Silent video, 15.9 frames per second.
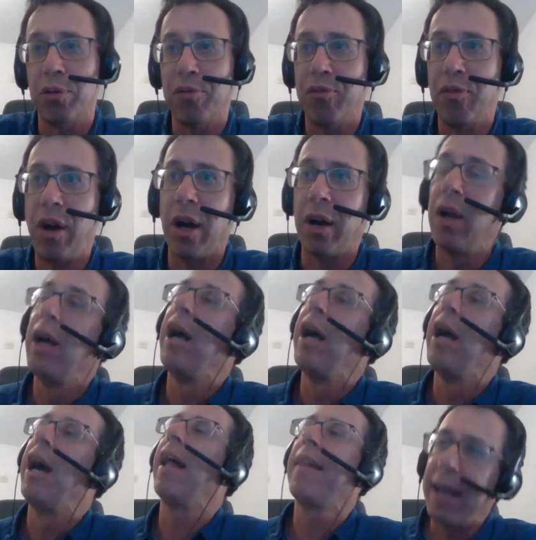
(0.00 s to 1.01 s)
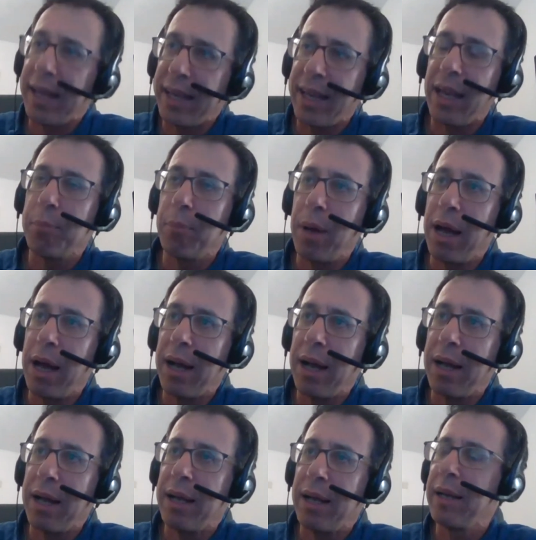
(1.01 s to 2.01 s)
afar. And then I came
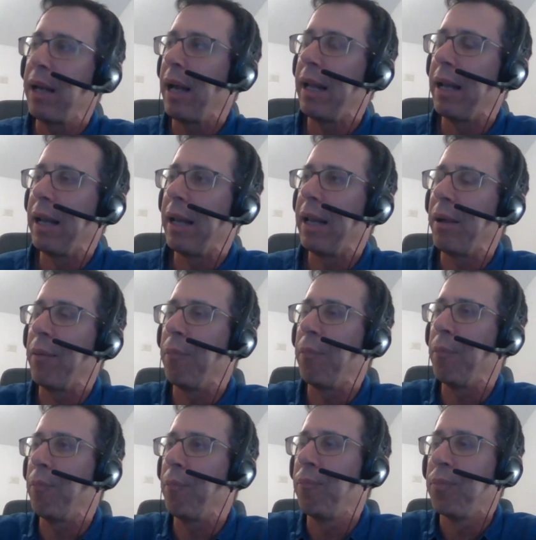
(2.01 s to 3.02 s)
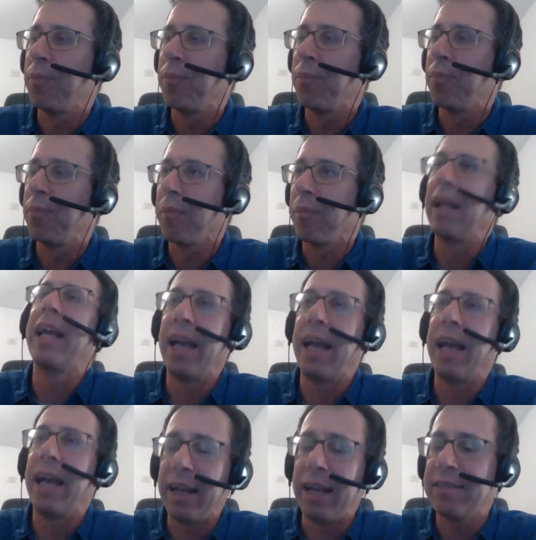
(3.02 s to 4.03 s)
back and
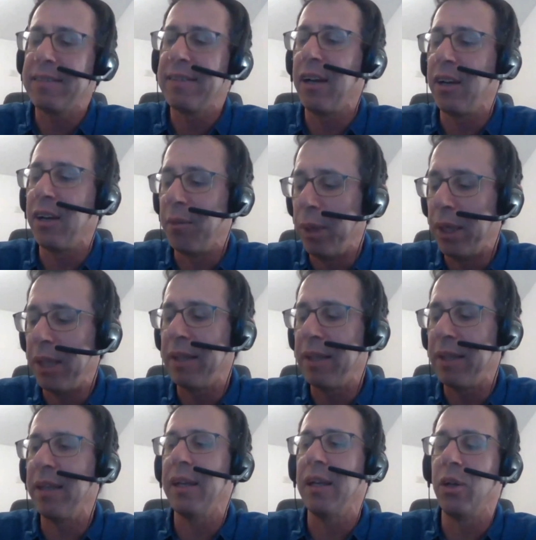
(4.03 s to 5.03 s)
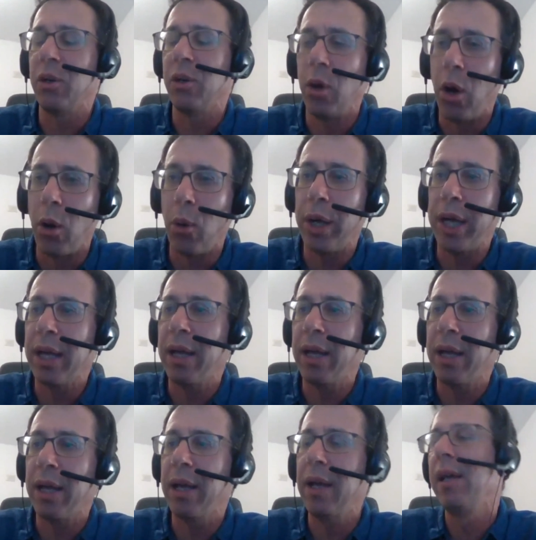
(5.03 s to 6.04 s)
again started meeting and going.